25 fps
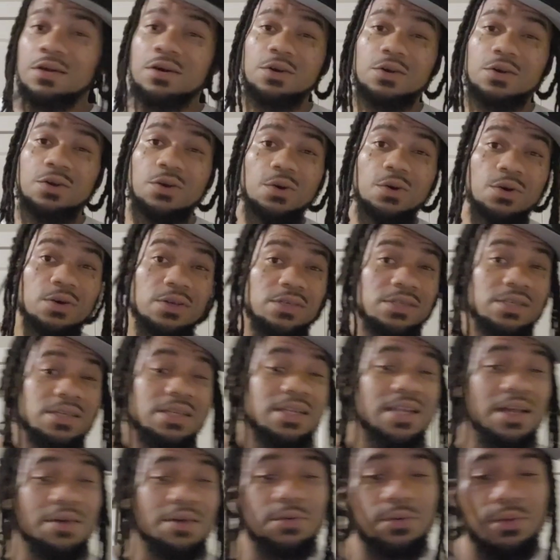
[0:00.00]
of course he
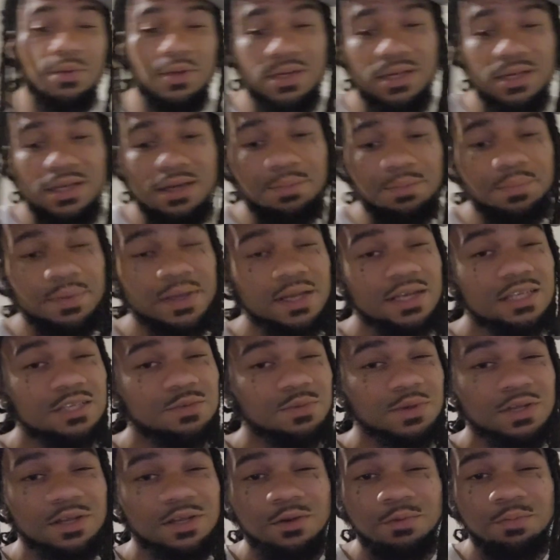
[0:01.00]
never would have done business
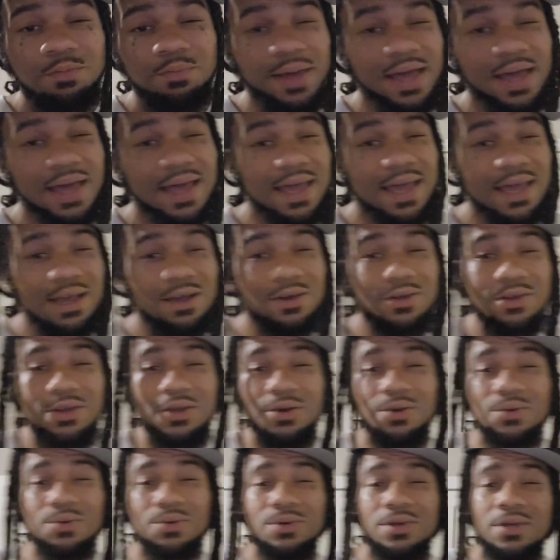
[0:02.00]
with no Bag or
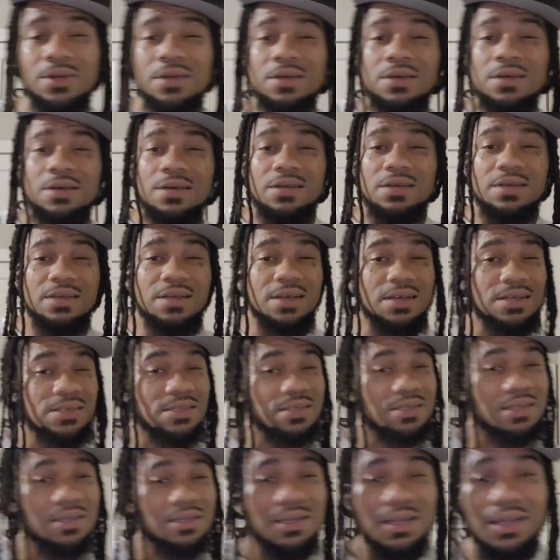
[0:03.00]
no
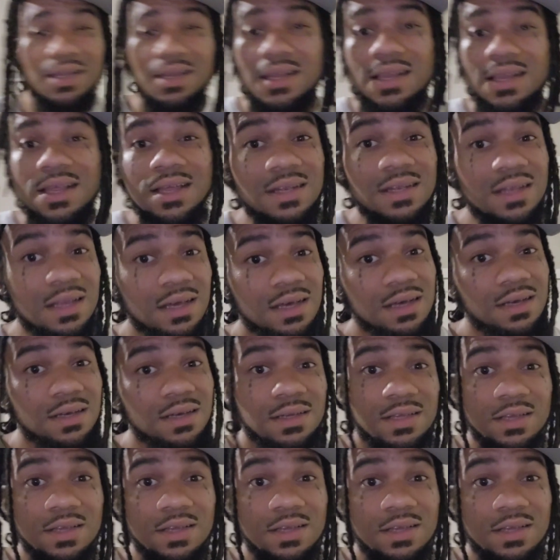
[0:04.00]
Youngster. None of that duh.